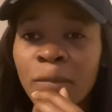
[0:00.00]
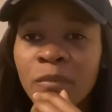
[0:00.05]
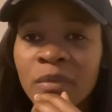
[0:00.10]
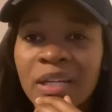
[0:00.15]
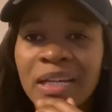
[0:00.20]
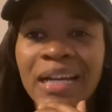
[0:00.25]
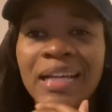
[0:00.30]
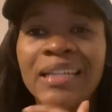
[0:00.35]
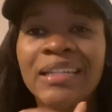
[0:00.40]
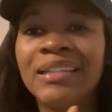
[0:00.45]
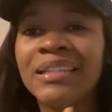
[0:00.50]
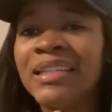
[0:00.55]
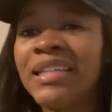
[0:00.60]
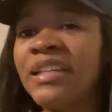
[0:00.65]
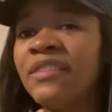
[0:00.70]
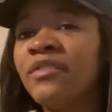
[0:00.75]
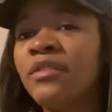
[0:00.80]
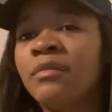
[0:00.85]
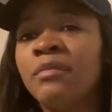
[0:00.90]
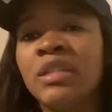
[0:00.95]
I didn't
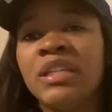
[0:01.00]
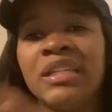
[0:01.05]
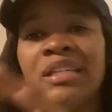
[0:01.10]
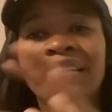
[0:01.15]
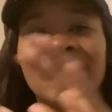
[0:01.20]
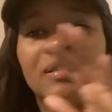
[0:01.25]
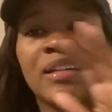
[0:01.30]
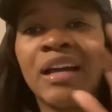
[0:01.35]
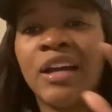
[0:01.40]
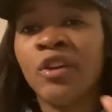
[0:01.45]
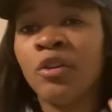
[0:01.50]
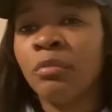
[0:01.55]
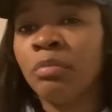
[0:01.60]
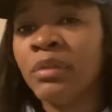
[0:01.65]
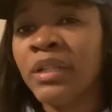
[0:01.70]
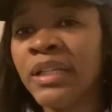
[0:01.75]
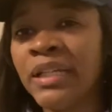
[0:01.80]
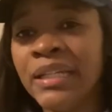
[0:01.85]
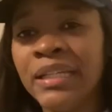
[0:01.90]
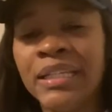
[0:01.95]
give him the entire
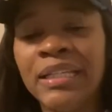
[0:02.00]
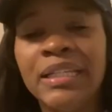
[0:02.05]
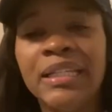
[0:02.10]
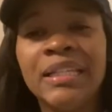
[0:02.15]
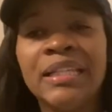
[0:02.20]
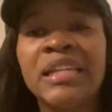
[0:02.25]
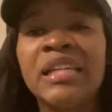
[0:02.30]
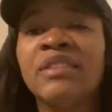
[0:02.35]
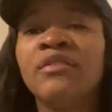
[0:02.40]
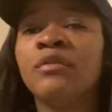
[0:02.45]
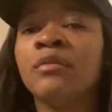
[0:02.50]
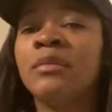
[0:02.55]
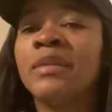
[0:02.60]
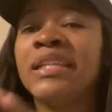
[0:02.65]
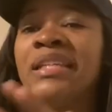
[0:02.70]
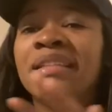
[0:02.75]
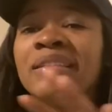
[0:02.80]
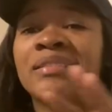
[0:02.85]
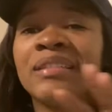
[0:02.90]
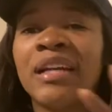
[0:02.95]
plan. He didn't give him
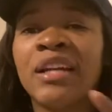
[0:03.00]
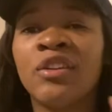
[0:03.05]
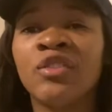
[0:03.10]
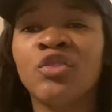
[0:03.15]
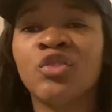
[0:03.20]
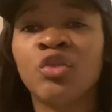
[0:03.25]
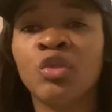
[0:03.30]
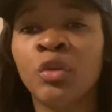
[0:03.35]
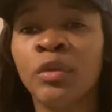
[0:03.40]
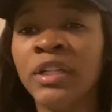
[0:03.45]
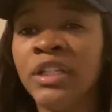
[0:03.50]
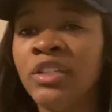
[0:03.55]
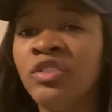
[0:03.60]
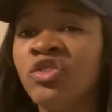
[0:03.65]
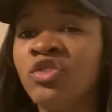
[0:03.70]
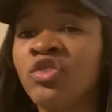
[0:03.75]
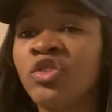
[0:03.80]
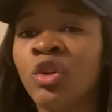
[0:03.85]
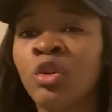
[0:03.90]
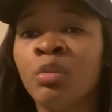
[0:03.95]
the entire story. He
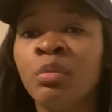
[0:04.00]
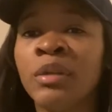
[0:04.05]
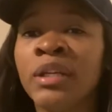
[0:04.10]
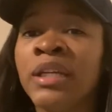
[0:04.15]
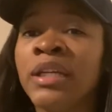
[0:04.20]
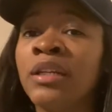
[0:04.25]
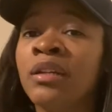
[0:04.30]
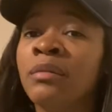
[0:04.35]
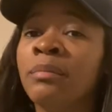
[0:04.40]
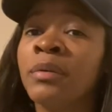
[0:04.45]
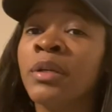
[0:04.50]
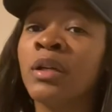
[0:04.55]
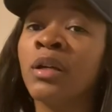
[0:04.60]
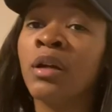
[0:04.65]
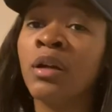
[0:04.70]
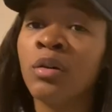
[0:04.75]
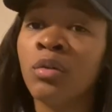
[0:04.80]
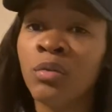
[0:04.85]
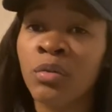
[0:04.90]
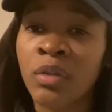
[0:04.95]
just told him to get up and
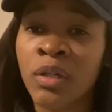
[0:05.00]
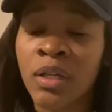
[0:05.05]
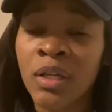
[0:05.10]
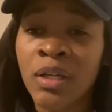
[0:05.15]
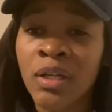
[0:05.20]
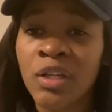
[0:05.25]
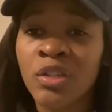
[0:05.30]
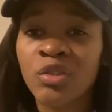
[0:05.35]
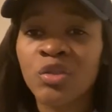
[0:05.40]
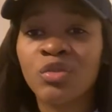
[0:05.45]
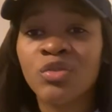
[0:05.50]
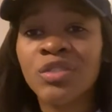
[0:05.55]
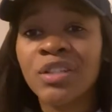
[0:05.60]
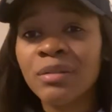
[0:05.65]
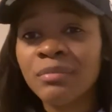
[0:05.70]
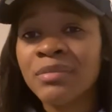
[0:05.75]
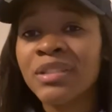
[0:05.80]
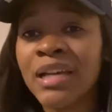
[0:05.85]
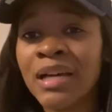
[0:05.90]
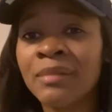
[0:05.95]
go. So
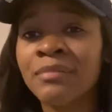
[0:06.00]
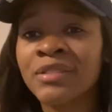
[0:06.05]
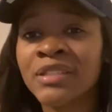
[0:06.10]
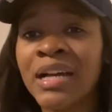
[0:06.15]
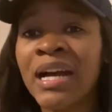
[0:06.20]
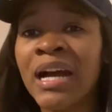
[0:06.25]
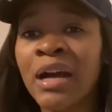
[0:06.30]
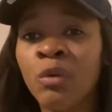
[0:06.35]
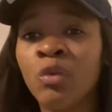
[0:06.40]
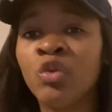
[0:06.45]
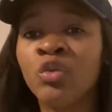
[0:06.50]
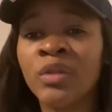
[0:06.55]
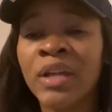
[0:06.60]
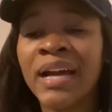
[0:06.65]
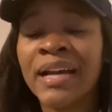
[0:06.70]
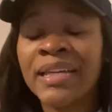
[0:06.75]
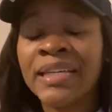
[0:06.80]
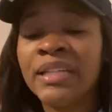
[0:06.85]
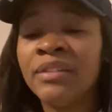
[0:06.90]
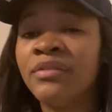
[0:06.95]
sometimes God will
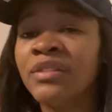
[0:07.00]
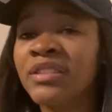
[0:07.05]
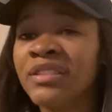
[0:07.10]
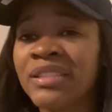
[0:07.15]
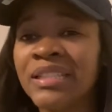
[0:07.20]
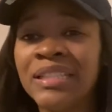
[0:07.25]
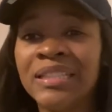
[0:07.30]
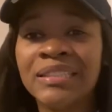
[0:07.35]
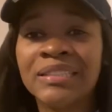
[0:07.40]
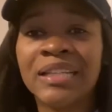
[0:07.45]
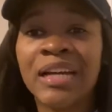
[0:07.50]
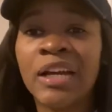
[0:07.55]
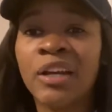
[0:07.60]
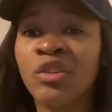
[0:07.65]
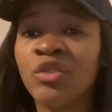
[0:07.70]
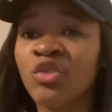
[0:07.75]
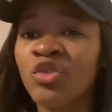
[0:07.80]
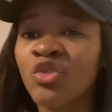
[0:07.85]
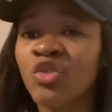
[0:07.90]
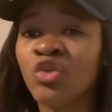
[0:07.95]
not give us the entire
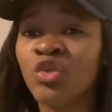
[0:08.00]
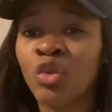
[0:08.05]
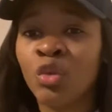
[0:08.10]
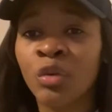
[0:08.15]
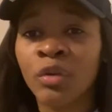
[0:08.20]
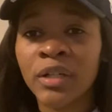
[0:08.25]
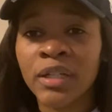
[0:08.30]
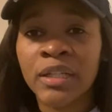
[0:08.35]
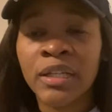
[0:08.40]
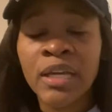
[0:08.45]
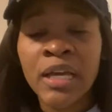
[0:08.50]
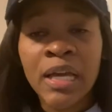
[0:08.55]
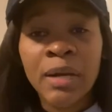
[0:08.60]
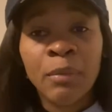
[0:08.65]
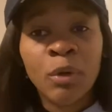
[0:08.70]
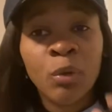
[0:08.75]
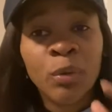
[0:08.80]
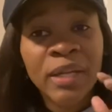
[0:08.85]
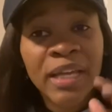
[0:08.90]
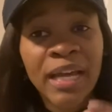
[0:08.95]
story,
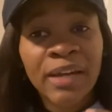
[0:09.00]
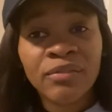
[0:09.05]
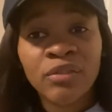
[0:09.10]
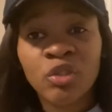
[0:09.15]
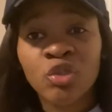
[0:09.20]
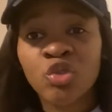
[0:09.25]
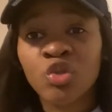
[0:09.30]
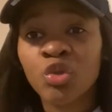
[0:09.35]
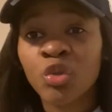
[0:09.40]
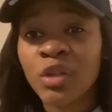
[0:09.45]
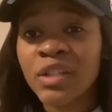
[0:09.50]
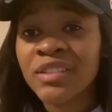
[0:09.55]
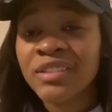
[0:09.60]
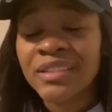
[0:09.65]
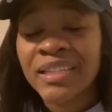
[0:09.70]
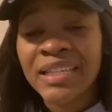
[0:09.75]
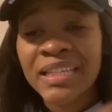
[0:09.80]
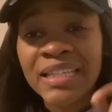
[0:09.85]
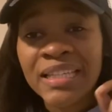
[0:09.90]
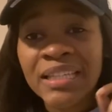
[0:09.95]
but we have to trust
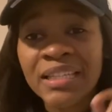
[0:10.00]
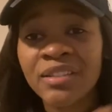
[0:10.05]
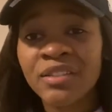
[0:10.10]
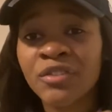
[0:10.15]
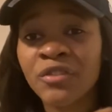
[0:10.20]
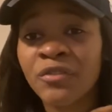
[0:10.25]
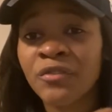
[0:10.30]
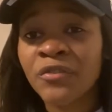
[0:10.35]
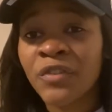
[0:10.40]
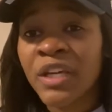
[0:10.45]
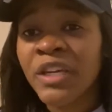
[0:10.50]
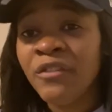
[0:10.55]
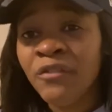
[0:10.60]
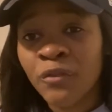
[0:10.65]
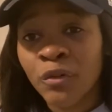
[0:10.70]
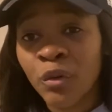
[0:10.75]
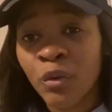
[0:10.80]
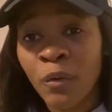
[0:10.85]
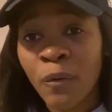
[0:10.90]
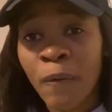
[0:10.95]
that He is
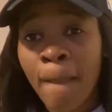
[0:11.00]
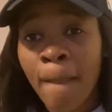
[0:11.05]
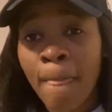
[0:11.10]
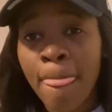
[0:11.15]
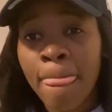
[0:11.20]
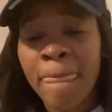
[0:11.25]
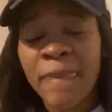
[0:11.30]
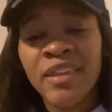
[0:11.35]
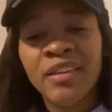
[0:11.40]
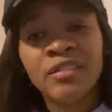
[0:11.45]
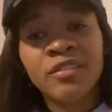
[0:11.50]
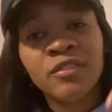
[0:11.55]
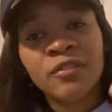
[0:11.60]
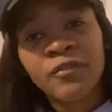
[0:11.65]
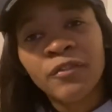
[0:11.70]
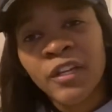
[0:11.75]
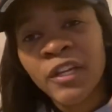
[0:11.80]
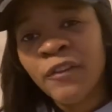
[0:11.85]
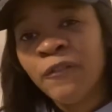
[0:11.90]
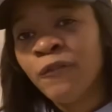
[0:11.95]
faithful. He is
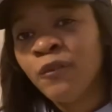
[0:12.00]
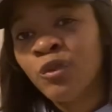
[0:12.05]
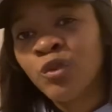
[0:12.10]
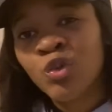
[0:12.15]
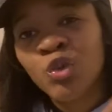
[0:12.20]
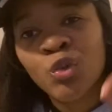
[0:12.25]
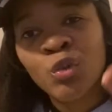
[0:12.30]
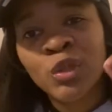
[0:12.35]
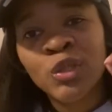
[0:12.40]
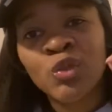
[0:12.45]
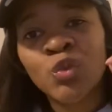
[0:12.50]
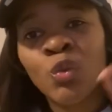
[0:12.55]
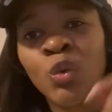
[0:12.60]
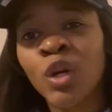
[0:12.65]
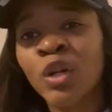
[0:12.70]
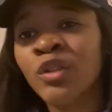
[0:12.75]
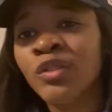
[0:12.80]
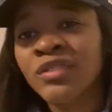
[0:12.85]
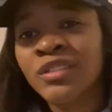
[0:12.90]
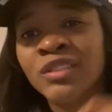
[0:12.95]
faithful to his
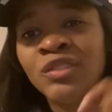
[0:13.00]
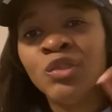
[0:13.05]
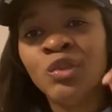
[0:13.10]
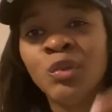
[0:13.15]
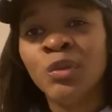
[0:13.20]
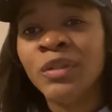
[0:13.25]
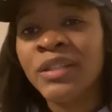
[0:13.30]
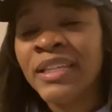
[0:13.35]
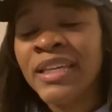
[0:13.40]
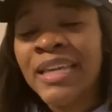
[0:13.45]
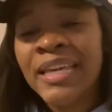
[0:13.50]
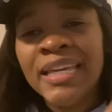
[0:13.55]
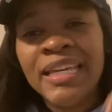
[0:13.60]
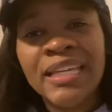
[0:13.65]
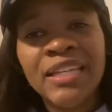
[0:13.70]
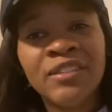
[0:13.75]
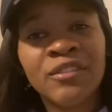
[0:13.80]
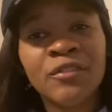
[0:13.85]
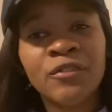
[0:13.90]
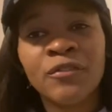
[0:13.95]
word to do it.
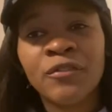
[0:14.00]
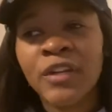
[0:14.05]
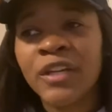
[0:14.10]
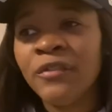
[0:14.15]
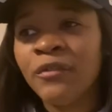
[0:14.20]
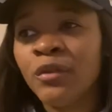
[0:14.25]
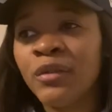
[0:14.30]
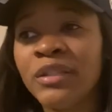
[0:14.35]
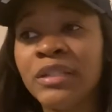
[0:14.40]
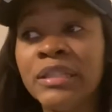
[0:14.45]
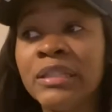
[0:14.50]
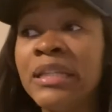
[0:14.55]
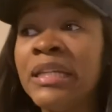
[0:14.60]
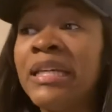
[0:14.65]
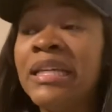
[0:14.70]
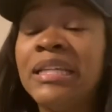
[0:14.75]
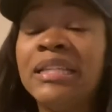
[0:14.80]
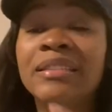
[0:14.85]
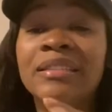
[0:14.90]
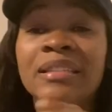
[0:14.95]
He is faithful.
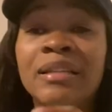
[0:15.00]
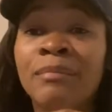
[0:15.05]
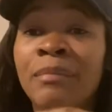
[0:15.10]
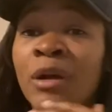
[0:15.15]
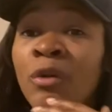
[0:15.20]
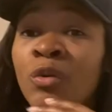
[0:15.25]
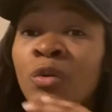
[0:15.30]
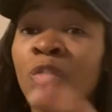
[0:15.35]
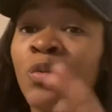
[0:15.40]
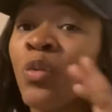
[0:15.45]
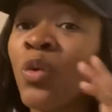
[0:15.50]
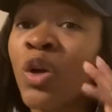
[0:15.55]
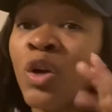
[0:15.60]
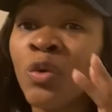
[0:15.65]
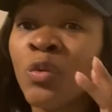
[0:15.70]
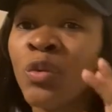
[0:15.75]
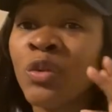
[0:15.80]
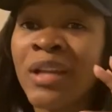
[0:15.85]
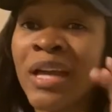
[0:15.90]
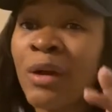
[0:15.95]
he said, My word
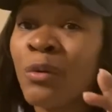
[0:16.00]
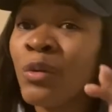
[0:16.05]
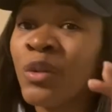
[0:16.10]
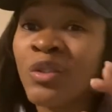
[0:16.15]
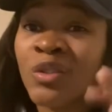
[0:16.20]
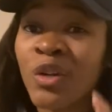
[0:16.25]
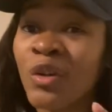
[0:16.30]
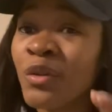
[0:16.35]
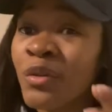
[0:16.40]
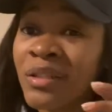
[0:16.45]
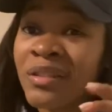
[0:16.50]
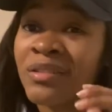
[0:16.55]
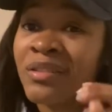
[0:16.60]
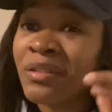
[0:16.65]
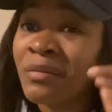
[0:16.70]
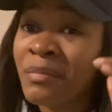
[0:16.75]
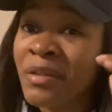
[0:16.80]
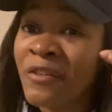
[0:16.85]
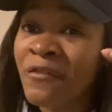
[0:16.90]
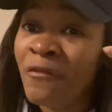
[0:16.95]
will not return unto
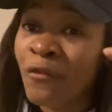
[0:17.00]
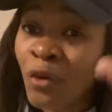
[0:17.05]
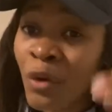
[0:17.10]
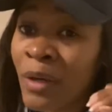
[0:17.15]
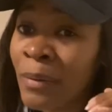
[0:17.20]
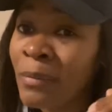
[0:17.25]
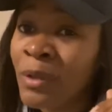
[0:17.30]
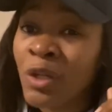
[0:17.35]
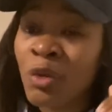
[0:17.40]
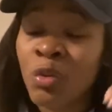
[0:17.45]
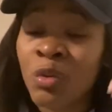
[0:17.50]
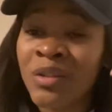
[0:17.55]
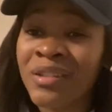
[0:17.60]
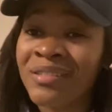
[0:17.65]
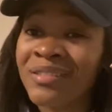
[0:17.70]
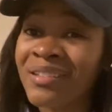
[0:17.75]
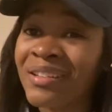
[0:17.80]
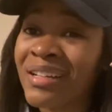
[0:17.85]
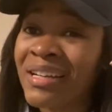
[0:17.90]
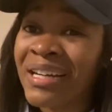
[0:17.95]
me boy, but it would
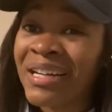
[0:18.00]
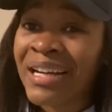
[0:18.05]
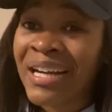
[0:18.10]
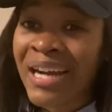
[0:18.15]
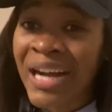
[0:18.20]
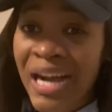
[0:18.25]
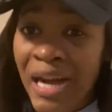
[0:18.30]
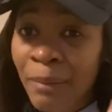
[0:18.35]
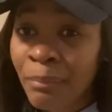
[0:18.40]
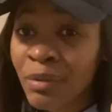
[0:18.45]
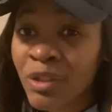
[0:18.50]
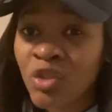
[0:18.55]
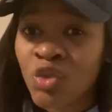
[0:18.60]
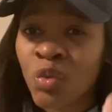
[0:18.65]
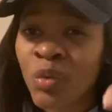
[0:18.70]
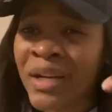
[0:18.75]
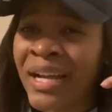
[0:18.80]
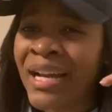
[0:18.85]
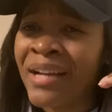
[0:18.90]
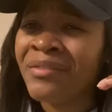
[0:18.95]
accomplish
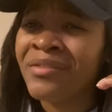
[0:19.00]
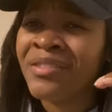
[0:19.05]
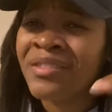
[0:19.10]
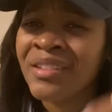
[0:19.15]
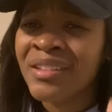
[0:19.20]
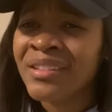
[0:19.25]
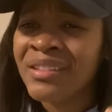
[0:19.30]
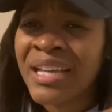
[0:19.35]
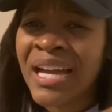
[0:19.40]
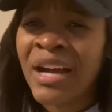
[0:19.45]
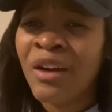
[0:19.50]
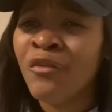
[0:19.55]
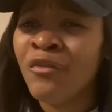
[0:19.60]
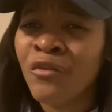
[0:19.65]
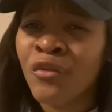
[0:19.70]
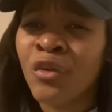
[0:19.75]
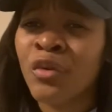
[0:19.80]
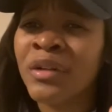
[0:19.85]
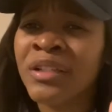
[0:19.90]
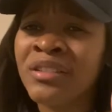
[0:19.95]
what I've sent out
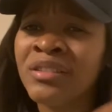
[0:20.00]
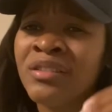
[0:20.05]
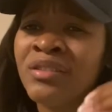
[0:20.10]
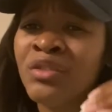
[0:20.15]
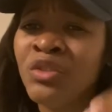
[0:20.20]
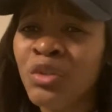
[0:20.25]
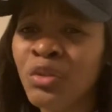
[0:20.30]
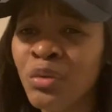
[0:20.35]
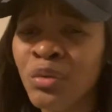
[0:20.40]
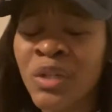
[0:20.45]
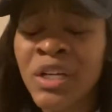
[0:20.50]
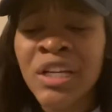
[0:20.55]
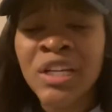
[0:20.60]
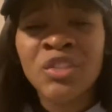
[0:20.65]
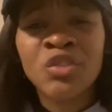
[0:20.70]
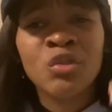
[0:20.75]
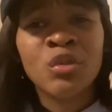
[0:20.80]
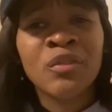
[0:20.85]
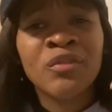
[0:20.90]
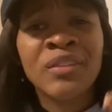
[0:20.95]
for it to do.
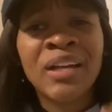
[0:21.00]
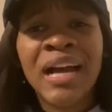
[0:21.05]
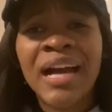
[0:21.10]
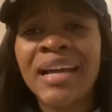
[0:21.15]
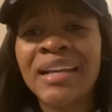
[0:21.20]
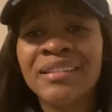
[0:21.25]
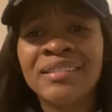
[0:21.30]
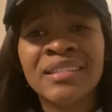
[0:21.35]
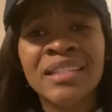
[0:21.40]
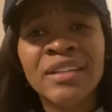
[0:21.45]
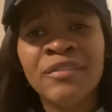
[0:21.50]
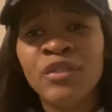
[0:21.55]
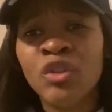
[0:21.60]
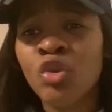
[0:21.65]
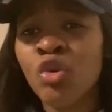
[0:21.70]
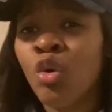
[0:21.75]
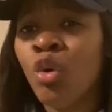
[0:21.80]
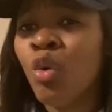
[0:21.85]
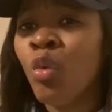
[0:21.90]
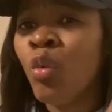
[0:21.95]
So if God has given you
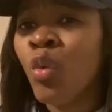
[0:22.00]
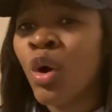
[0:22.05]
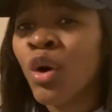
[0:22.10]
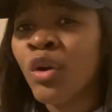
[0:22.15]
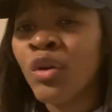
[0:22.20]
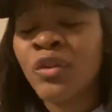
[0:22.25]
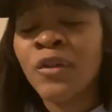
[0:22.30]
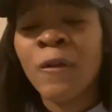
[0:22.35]
a word